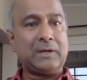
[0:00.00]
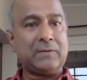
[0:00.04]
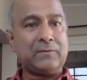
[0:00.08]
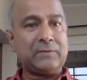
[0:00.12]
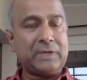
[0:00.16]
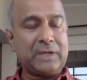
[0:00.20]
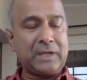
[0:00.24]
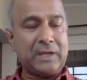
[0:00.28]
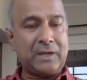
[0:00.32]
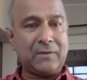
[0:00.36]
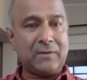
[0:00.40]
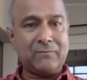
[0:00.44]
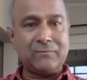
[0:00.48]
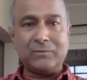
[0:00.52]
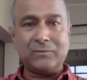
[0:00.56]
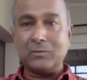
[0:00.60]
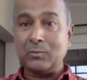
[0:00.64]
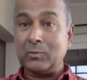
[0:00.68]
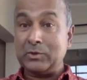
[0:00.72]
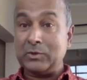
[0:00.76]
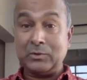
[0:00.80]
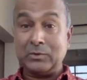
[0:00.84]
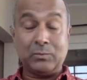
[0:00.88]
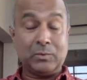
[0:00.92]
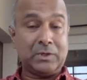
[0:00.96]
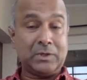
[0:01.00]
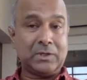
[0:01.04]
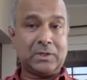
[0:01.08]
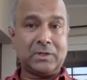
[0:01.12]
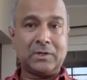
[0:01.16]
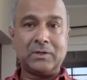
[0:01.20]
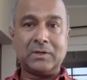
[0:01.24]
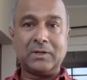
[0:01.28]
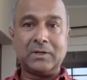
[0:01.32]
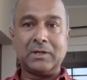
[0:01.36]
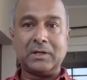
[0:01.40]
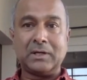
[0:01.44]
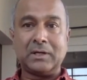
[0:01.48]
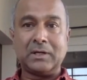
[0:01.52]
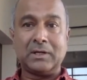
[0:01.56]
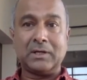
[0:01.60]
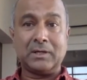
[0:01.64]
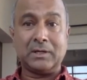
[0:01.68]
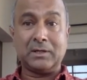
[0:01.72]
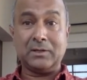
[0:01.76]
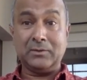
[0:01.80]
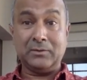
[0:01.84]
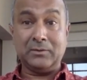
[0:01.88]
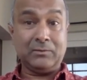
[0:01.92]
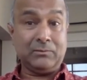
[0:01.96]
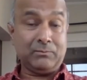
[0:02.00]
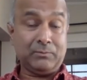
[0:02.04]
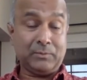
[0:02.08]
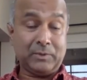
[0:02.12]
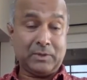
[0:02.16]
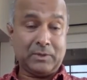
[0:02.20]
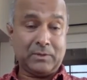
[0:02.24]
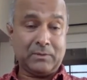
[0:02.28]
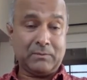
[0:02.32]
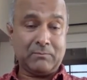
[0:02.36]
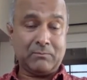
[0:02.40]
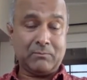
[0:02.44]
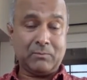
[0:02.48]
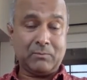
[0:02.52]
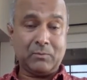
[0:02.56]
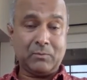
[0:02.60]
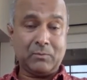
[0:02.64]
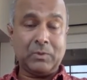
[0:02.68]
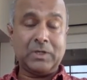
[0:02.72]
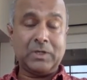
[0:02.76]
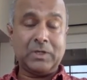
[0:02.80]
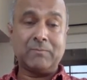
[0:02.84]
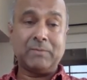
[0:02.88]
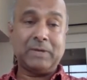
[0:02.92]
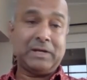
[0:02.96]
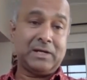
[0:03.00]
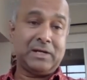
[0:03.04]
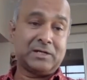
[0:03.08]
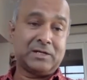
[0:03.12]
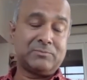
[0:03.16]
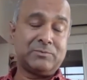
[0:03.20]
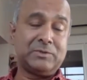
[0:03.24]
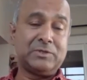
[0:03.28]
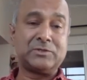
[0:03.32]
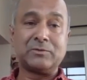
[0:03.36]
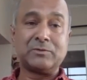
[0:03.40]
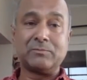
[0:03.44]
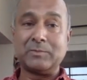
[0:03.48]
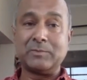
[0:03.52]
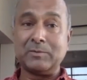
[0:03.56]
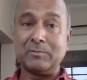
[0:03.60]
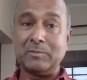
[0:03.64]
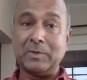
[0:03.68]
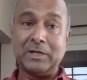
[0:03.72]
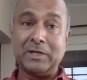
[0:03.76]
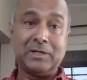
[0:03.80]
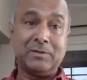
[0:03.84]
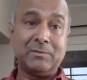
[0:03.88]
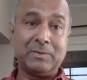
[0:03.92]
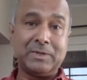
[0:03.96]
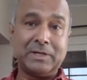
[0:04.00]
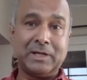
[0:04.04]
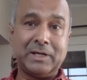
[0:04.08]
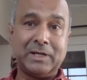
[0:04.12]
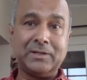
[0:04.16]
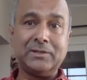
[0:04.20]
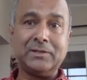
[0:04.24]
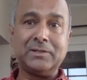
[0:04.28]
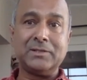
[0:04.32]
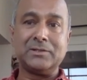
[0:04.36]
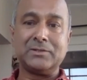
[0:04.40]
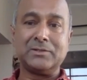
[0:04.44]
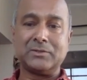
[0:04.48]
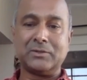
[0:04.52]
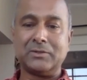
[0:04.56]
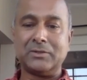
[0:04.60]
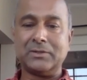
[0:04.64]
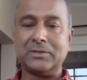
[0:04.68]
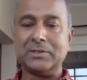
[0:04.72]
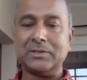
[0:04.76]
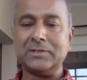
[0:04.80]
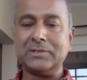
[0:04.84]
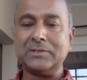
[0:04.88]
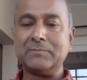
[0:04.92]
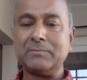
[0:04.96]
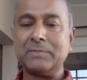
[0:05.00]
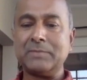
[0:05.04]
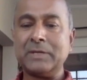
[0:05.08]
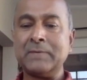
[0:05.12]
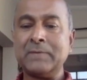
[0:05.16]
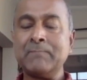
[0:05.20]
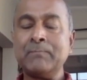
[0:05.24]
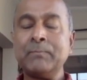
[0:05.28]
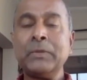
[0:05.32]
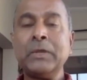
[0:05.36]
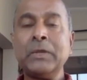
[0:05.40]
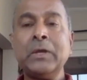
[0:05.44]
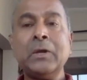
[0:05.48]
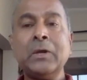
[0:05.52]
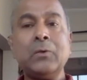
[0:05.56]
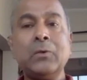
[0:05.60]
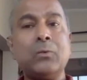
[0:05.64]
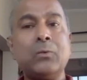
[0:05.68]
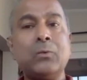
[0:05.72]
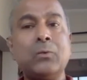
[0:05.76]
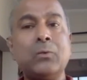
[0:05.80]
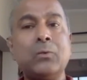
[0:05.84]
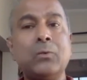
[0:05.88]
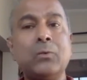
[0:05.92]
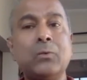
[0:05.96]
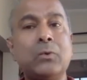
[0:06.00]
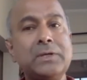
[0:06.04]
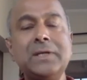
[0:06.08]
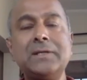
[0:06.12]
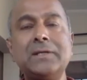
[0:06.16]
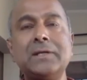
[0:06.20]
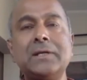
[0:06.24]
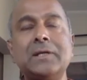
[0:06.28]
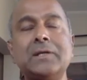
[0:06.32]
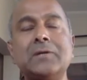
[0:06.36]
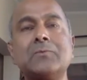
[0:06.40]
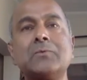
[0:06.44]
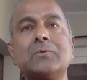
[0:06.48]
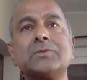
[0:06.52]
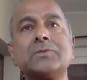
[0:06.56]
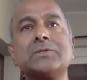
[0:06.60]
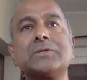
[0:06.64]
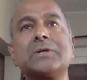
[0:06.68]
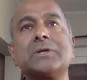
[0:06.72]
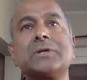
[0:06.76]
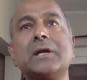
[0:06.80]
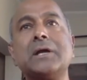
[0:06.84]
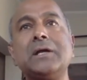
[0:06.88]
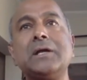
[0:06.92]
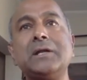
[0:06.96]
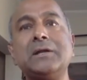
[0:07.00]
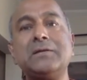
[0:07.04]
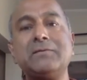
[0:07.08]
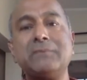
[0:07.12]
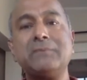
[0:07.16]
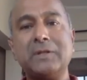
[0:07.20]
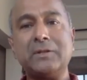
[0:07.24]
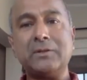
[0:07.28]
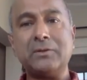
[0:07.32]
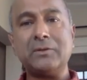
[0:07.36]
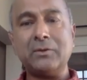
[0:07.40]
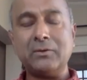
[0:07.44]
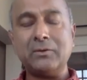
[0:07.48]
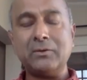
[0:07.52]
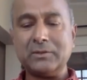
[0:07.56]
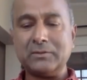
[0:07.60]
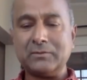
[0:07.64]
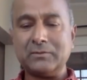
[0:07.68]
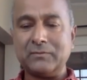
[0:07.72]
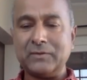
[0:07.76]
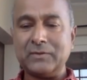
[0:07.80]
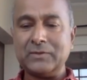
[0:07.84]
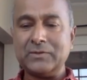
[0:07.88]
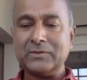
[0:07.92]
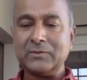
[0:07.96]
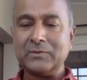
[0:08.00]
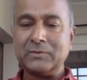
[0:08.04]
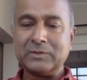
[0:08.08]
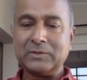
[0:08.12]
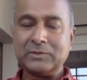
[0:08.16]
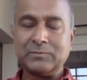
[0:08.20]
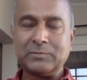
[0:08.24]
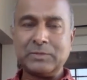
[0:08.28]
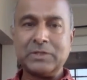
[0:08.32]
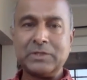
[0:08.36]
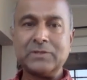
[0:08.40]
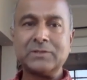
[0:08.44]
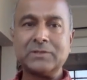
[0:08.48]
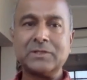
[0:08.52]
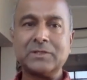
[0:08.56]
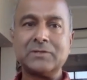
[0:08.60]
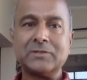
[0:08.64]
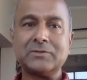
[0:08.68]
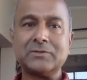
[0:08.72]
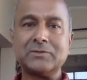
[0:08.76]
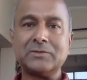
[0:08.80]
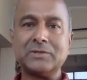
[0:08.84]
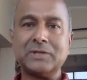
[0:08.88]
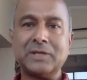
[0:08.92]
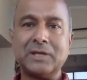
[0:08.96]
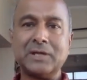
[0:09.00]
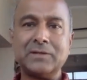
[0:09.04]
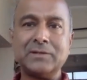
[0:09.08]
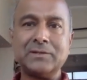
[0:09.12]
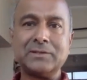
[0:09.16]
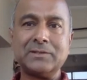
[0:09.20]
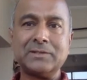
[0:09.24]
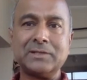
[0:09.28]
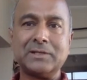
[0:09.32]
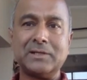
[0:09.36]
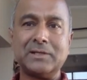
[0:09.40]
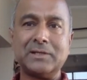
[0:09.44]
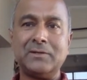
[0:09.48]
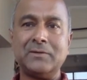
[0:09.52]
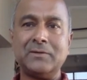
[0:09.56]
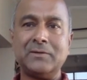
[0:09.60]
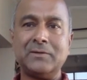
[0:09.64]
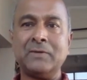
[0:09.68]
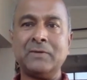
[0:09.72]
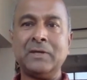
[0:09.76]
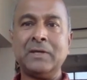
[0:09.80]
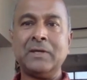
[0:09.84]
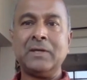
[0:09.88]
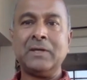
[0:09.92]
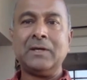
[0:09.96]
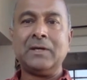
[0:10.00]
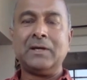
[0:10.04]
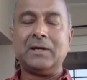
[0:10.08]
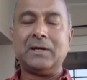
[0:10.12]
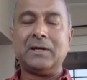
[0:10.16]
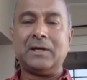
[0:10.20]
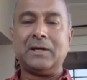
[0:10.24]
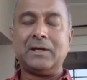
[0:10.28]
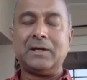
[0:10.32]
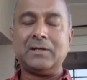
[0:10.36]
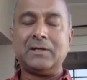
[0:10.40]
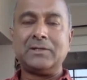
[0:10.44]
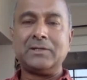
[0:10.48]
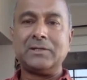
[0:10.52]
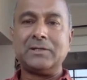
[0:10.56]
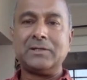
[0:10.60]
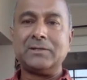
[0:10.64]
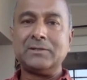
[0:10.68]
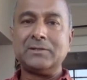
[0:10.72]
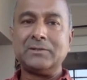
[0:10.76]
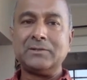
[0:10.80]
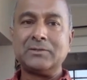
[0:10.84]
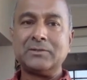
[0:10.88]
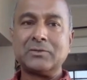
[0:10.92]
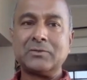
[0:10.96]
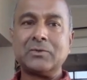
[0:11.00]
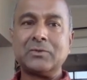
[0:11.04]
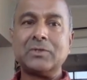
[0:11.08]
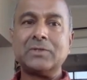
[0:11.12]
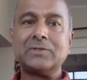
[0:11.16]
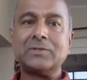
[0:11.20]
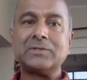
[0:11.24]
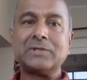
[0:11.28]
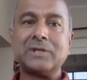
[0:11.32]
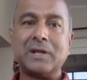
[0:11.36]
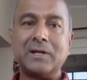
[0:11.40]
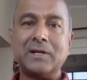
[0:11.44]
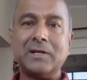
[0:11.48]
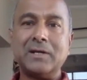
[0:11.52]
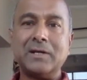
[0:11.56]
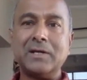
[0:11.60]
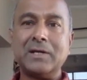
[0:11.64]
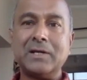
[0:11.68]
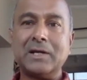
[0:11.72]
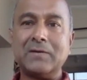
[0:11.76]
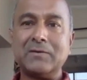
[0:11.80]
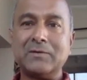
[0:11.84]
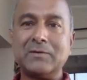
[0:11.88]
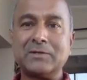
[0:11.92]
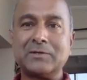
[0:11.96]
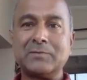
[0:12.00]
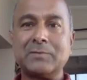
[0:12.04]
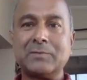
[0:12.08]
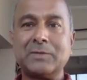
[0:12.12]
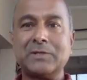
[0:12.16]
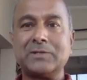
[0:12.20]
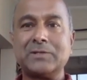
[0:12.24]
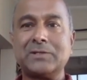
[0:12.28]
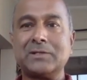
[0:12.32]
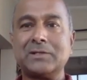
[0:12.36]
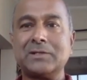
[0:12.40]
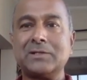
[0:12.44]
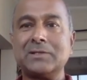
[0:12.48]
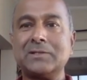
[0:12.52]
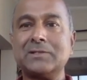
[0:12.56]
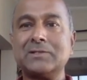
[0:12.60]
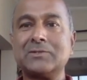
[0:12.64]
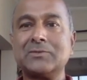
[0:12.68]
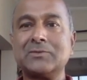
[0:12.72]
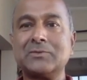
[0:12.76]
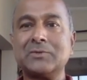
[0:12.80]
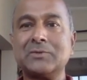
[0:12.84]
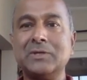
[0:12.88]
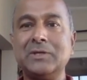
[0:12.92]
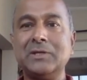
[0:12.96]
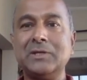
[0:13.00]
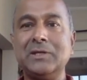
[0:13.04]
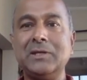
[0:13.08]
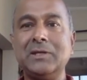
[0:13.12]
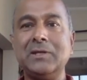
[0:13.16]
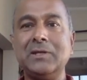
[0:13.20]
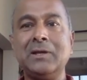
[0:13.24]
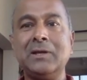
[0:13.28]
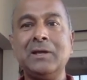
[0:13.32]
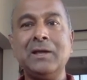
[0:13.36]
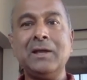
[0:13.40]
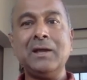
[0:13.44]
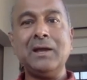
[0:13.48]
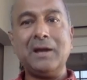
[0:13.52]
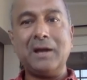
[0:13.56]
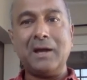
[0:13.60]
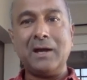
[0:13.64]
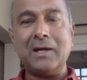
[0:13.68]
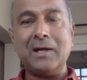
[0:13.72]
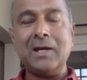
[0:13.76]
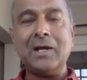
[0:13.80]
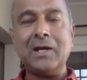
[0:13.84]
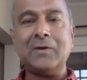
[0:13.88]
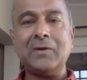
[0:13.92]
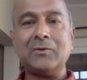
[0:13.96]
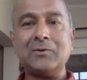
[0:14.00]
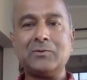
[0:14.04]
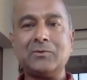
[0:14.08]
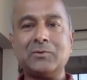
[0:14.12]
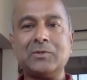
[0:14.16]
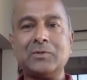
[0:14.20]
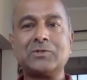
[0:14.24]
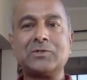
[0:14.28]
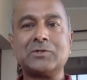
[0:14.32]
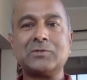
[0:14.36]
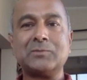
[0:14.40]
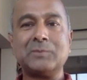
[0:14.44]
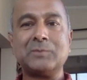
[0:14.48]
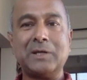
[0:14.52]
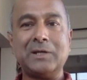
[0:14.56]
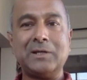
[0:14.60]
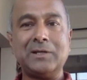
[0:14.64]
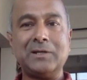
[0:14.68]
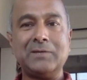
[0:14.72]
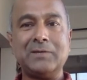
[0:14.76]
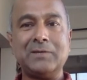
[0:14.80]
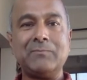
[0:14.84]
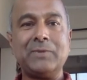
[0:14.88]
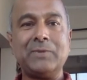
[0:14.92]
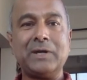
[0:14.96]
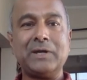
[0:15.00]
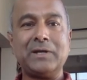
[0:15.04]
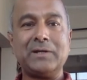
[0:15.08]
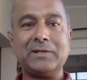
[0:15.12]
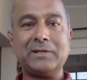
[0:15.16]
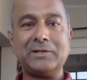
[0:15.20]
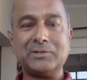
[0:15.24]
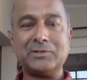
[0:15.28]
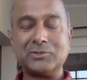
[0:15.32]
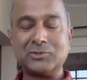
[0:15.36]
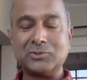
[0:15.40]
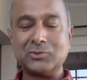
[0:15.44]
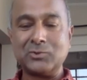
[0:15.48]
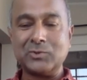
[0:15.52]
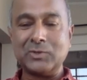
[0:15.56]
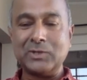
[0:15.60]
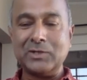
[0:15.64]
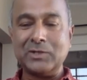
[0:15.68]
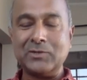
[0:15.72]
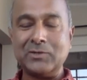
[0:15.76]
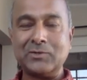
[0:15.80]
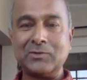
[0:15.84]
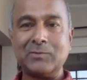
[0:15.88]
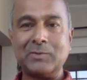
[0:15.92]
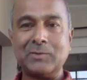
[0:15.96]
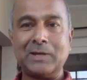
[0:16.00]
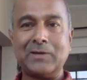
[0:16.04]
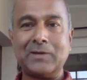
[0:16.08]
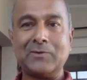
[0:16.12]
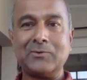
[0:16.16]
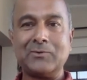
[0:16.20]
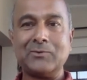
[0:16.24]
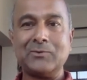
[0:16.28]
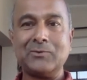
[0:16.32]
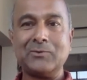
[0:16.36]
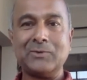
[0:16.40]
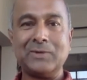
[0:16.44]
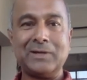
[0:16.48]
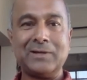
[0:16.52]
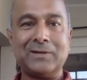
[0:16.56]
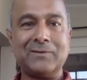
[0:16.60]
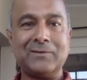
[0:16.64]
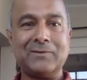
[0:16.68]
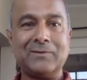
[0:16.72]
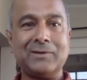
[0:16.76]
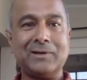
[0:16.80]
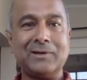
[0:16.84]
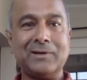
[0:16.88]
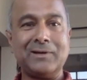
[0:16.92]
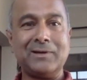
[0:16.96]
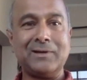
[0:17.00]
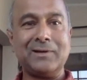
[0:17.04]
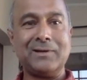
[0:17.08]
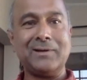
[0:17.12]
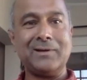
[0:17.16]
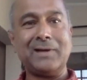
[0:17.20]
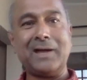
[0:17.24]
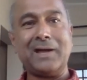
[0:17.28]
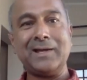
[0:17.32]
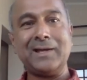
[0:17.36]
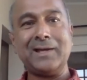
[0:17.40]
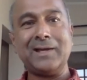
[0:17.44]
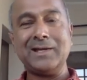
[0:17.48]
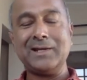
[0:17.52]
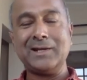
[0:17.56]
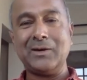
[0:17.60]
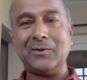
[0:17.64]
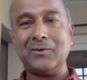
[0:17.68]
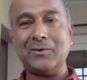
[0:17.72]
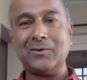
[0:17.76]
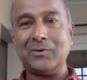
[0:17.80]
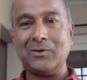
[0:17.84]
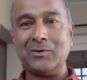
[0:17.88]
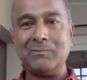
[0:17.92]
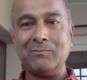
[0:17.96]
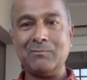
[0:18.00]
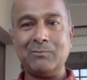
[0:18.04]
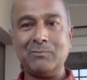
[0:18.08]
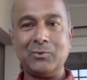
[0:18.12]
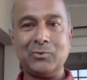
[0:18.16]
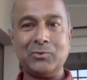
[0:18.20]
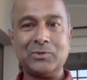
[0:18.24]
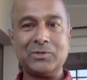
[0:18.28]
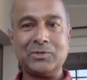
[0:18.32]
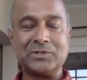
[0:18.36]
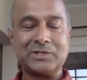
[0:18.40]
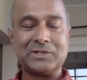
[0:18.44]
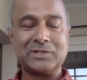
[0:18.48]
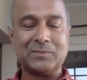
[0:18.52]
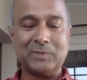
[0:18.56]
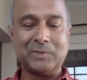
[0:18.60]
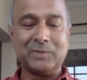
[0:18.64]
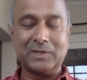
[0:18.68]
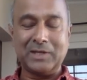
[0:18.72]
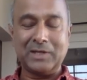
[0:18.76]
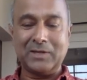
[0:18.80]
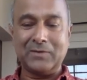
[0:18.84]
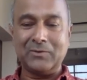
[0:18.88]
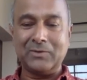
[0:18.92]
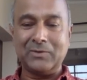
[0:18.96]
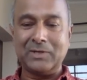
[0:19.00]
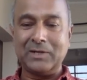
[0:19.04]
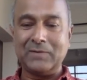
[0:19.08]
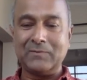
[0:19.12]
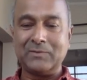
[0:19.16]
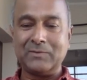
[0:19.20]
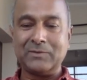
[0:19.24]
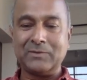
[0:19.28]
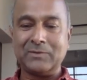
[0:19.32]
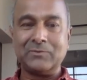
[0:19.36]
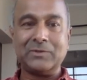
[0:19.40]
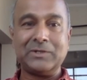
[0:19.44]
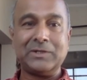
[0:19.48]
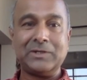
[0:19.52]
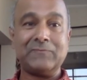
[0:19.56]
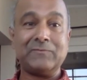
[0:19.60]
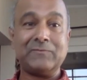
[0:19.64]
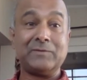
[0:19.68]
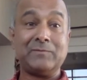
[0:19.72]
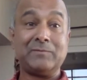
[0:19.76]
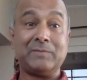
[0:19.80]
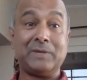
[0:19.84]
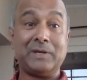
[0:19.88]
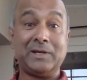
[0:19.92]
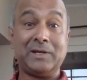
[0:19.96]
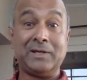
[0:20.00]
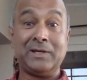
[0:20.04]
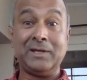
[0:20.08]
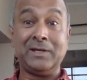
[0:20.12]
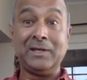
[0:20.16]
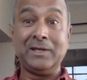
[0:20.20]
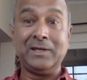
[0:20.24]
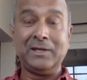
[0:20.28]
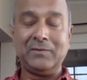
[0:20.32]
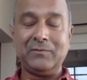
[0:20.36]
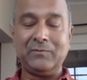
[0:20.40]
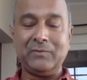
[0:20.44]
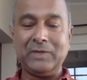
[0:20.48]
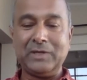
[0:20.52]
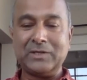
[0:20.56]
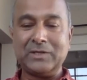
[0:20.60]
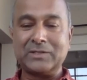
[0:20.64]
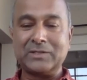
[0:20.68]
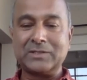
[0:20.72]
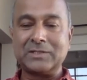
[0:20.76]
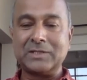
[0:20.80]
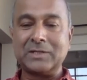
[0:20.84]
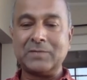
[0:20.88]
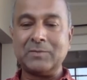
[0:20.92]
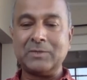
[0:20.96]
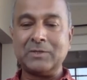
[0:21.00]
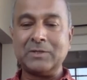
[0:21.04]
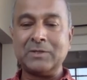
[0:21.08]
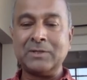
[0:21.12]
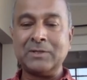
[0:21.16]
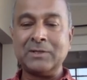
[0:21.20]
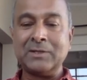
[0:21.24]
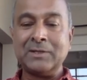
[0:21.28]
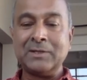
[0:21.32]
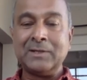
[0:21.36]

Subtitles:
We have with the work, work by Lakshmi Subramaniam and others on this. But what he did was a kind of ethnography, so which brings us to the other side of Jatin's role as an undercover specialist. So he hung out with Somalian pirates, chewing tobacco and hanging around on boats, something I could never do given my weak stomach.